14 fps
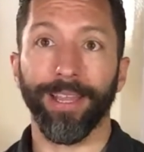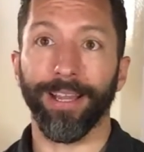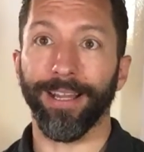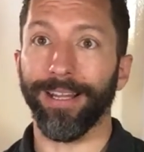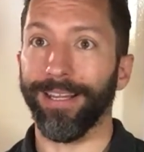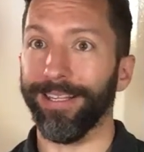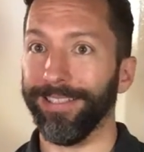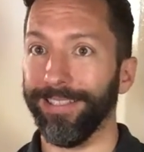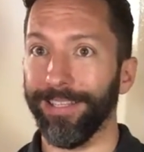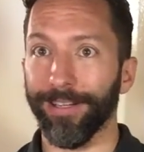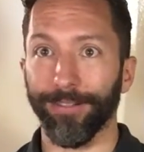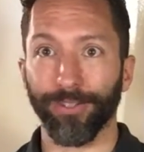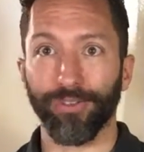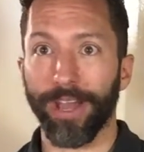
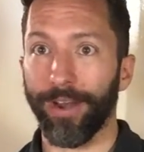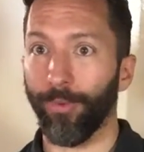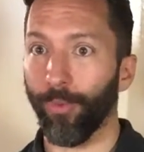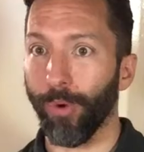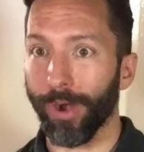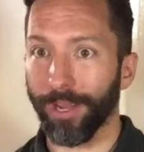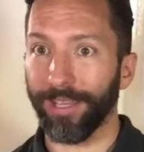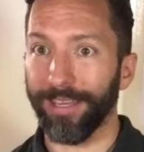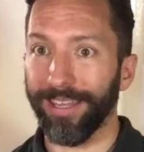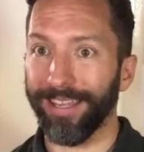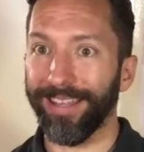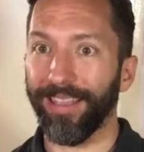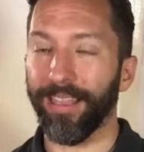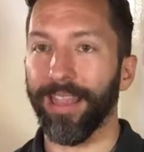Try to work it
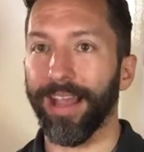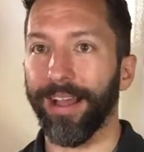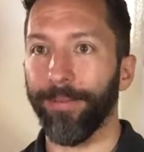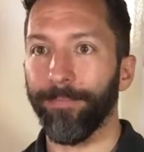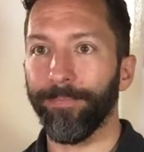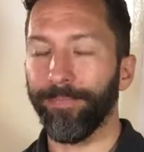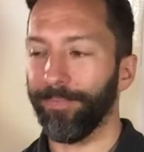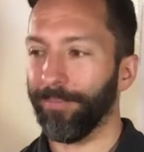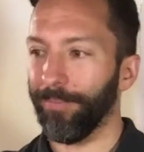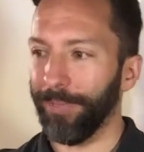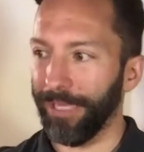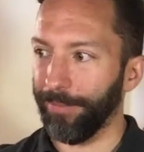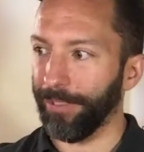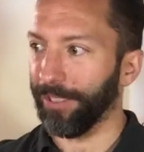in that
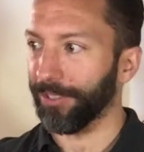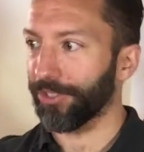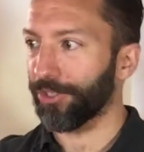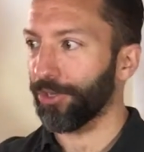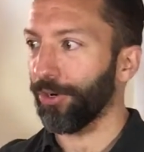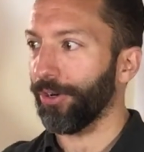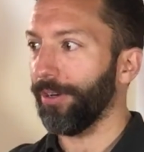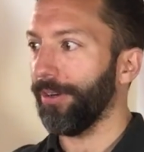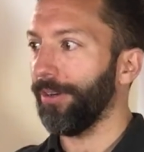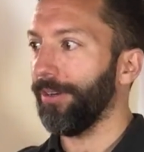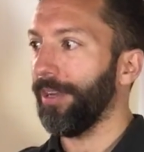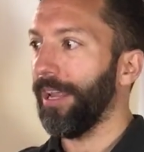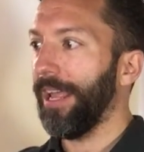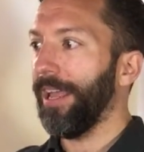maybe a
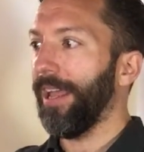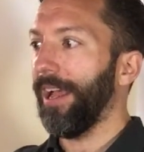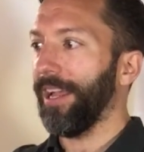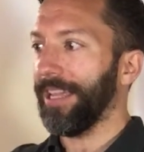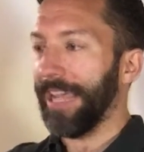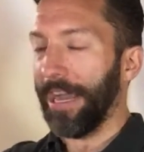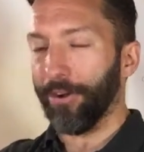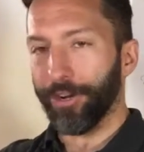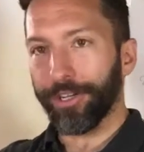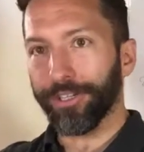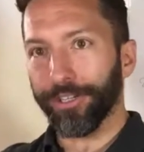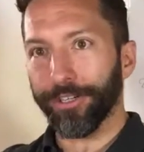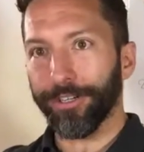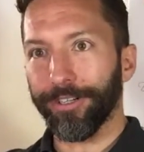certain
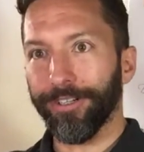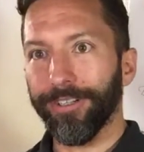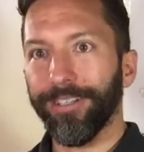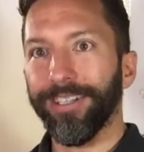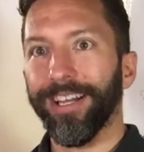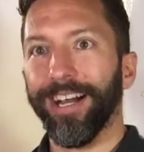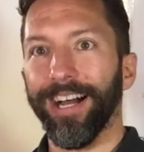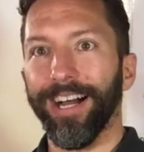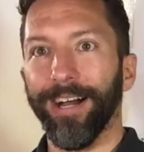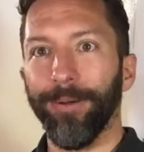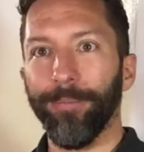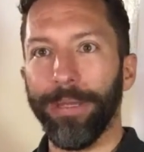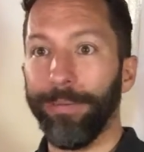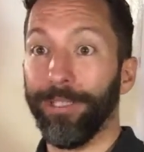character
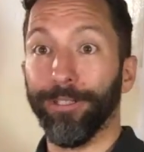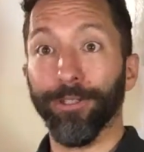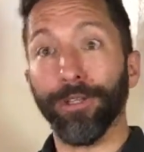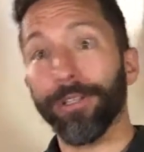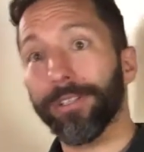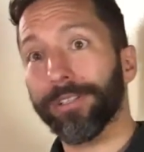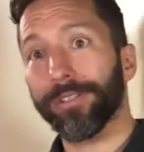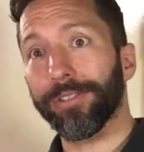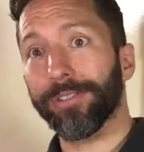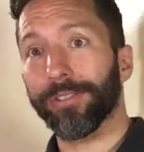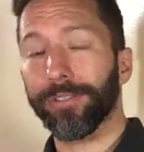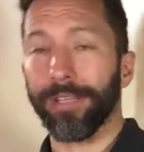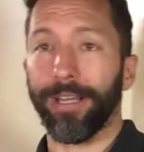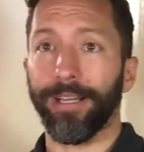maybe
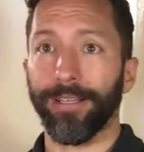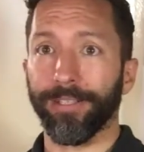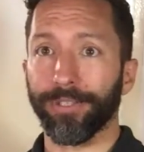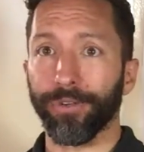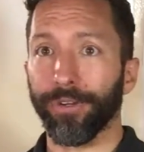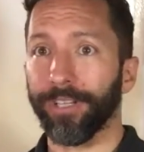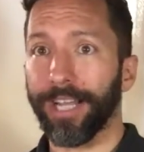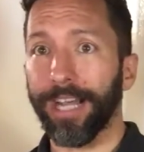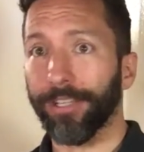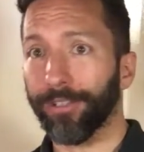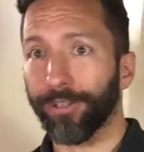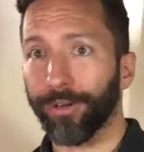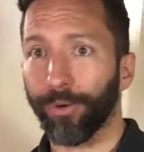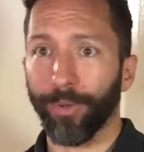looks a certain
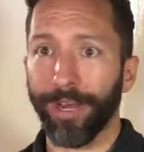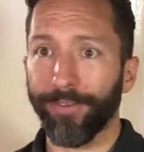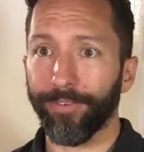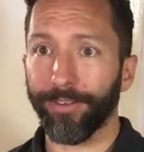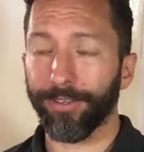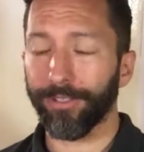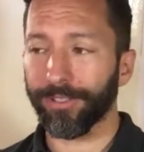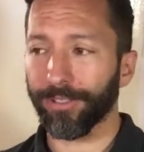color or whatever.